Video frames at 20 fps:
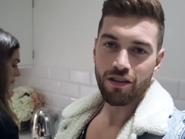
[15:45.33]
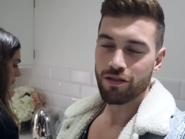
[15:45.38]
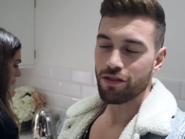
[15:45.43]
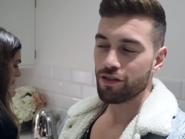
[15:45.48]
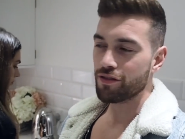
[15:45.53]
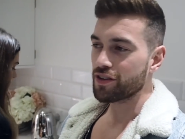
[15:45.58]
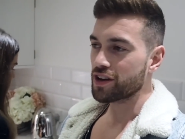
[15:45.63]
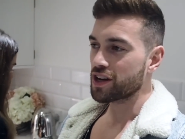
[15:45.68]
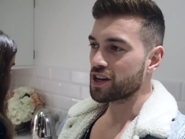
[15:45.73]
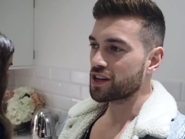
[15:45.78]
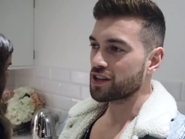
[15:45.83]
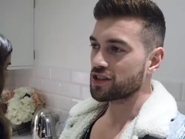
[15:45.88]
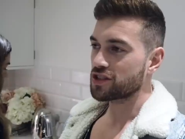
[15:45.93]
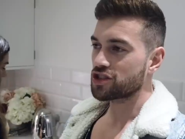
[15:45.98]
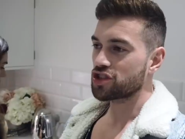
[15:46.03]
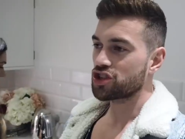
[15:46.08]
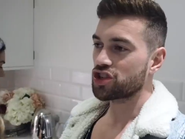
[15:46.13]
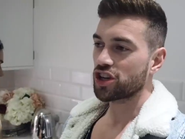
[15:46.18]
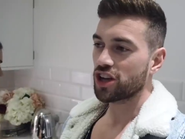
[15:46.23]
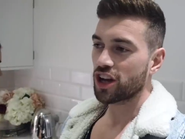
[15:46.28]
reverse
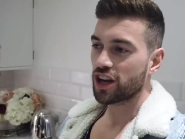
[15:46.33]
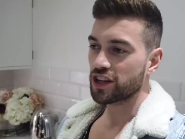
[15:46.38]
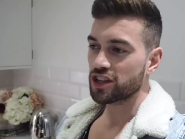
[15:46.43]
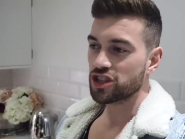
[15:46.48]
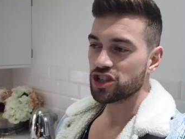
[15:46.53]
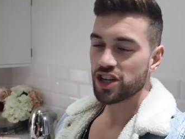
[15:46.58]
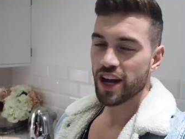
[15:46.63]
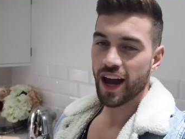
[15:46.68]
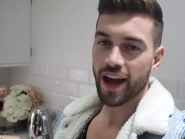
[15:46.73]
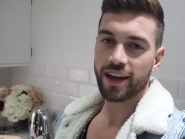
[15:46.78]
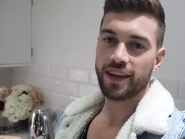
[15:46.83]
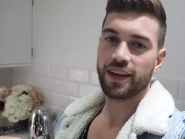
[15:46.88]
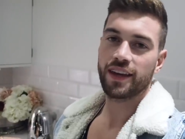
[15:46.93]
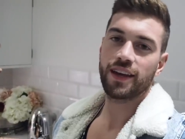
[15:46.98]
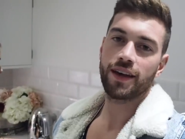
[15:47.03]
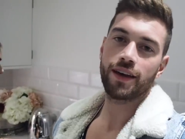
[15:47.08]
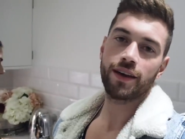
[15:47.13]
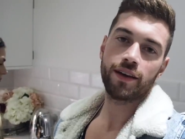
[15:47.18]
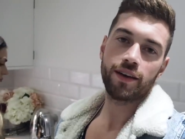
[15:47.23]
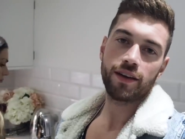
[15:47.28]
chilling
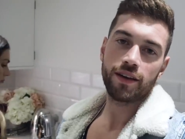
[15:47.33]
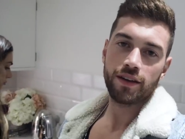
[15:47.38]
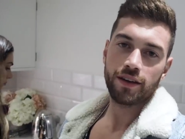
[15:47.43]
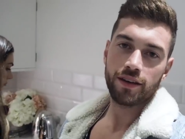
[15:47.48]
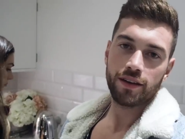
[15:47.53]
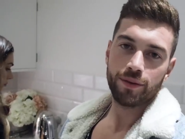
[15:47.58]
jacket,